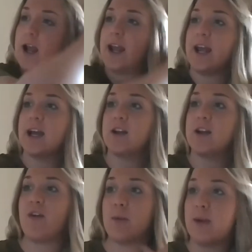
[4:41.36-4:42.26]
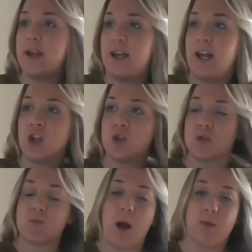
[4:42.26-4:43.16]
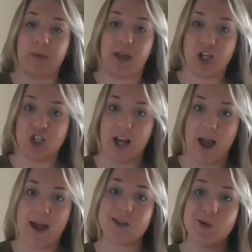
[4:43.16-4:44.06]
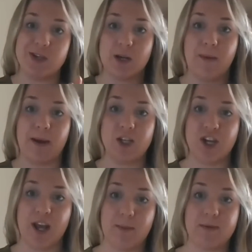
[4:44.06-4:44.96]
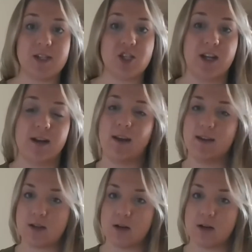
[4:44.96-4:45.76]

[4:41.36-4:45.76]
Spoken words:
and found my niche was probably a GA. So I took my GA position at Eastern